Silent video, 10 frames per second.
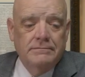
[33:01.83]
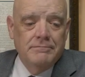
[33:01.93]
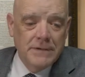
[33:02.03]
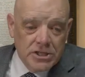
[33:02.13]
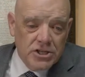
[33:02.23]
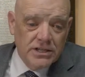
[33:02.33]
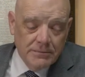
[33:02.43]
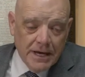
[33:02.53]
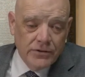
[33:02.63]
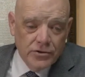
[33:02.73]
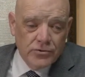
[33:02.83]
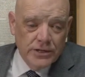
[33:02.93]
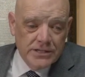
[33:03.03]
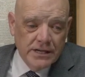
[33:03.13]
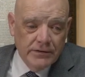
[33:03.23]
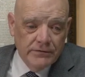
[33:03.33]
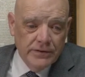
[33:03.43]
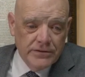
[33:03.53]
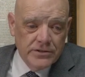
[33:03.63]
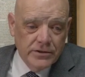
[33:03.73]
mentioned in Matthew 27
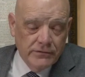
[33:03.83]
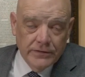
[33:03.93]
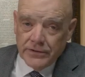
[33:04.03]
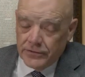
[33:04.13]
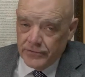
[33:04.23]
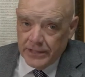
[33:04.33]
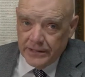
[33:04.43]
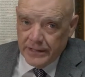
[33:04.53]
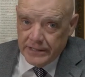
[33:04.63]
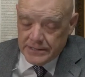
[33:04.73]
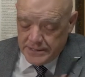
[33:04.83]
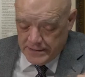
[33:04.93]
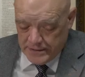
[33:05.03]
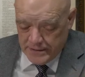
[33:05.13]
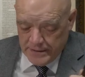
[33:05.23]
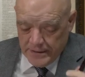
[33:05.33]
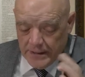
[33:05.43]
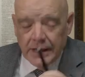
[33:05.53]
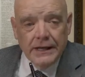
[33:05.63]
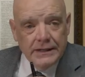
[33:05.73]
52 and 53. That's at uh, the uh,
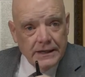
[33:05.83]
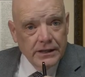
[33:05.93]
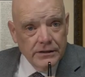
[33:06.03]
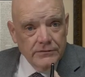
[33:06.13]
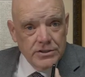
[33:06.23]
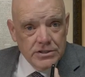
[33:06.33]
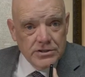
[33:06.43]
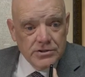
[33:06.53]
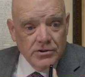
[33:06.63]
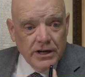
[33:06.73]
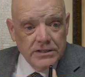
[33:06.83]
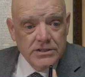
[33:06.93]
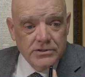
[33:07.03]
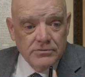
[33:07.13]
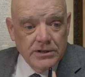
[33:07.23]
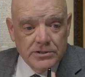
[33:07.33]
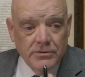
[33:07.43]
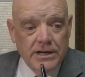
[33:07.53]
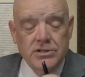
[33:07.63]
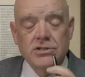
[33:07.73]
death of Jesus Christ. Those
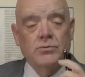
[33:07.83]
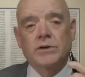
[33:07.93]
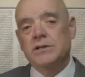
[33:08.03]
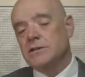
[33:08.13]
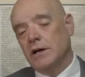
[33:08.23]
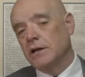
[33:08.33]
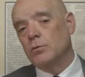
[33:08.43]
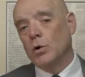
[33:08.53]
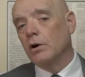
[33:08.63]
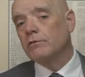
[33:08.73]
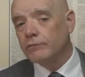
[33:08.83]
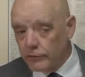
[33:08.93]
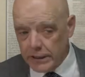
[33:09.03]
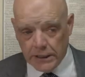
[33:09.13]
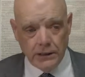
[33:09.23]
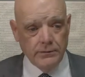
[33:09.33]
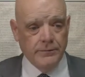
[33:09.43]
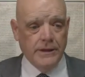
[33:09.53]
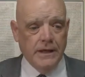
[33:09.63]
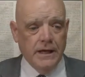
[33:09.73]
resurrections we decided were freaky.
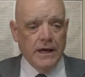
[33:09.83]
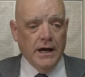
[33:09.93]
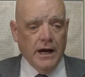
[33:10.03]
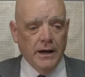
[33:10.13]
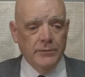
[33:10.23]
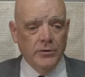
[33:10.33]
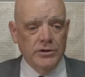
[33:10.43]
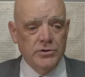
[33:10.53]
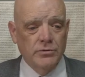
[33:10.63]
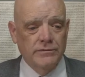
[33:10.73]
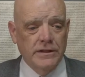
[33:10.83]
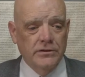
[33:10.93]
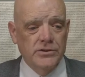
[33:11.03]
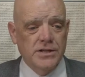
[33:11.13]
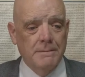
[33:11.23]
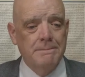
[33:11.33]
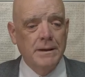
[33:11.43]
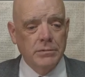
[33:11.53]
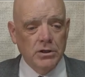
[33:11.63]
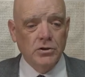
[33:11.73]
I'm going to reveal some
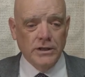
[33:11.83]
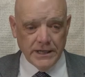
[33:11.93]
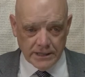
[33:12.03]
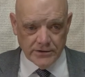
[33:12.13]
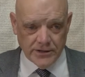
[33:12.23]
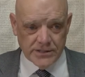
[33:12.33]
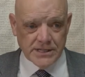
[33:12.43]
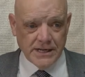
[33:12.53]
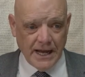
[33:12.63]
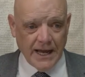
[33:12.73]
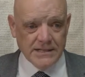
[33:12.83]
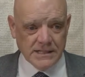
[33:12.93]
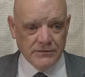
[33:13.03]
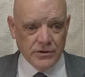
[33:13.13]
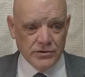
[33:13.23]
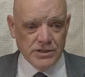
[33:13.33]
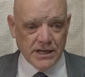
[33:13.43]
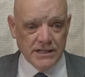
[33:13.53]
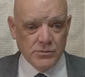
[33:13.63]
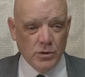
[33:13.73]
biblical ignorance and ask if those
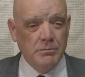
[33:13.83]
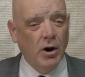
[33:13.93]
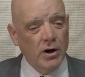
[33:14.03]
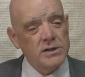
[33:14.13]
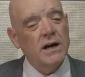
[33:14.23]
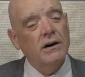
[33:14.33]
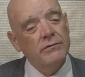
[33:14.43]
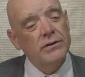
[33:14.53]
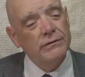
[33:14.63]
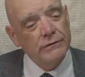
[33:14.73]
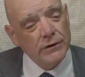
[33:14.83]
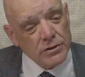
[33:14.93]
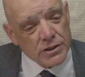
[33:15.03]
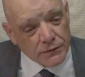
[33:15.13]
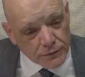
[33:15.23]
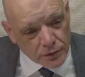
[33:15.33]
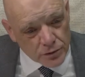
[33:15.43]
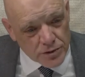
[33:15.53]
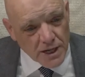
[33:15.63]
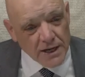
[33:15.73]
saints were part of the first
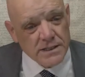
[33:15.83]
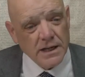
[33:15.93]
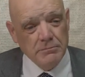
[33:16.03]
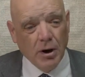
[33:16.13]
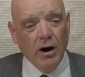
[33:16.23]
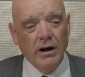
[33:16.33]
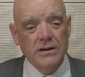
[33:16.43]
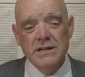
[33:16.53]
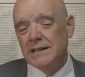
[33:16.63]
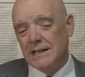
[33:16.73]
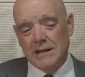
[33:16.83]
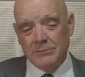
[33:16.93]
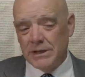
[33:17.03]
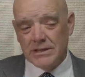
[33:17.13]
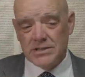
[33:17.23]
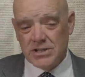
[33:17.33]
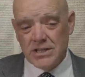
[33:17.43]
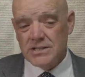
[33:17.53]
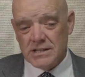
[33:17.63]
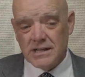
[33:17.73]
fruits. I say part because
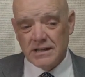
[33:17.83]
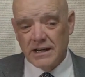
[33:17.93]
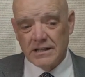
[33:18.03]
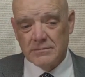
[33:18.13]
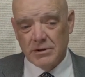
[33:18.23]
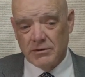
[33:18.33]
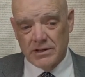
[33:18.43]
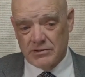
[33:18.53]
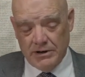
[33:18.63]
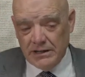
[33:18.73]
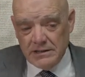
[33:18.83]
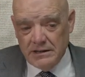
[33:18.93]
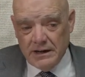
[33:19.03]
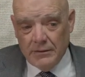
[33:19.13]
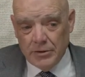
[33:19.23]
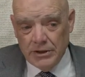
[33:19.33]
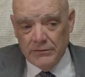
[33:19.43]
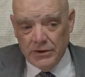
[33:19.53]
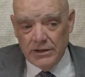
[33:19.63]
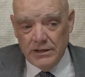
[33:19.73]
Jesus had yet to be resurrected, and I
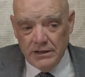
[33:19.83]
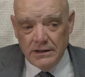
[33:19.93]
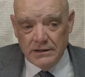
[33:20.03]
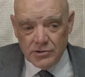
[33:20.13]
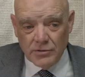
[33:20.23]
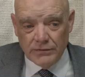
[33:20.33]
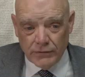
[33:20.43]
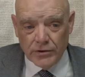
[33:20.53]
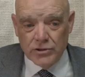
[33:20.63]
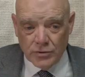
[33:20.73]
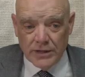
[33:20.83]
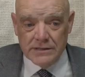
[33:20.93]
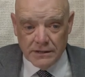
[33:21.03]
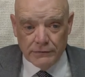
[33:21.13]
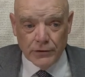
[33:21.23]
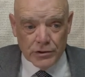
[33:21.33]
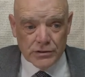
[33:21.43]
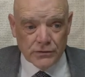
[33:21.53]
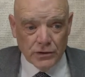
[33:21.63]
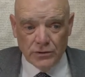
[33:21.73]
believe that he is referred to as the
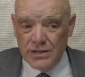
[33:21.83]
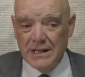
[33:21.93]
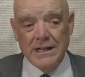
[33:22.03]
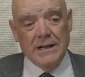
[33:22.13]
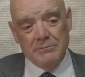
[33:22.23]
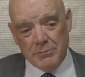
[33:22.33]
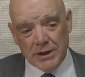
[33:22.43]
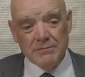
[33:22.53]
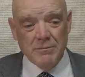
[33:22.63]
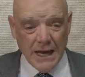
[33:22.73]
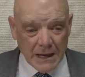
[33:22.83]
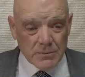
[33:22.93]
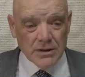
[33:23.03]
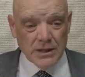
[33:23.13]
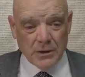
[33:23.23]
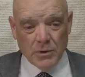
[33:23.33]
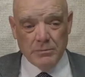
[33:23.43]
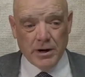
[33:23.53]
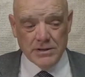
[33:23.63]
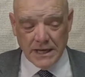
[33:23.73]
first fruit, but maybe they were
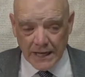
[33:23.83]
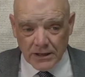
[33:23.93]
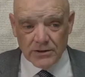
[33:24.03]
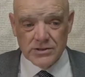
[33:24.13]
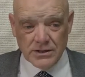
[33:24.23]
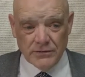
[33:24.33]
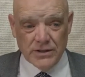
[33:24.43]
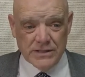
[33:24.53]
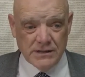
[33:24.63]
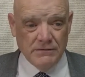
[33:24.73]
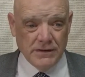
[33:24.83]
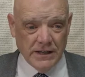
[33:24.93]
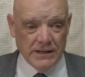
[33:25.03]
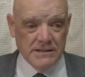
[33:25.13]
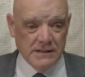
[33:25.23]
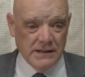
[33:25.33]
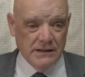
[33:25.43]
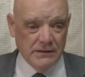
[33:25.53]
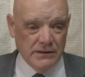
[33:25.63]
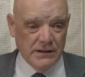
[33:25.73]
partakers of this event if,
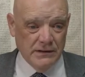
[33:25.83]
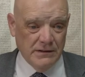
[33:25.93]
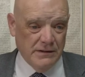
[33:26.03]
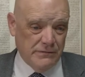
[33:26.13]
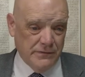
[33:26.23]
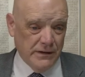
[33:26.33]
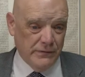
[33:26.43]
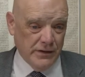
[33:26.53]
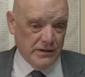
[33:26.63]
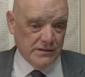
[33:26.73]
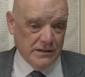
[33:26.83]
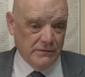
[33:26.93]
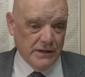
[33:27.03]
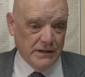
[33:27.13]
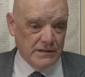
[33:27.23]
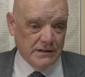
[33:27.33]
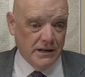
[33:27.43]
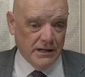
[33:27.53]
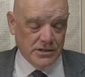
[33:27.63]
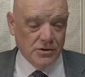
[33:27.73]
if, if it is an event and
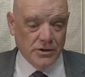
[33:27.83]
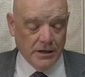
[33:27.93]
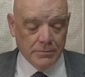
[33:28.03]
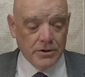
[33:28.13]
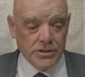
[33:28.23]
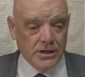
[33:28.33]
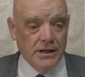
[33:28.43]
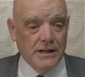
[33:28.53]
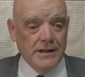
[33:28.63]
not solely a person.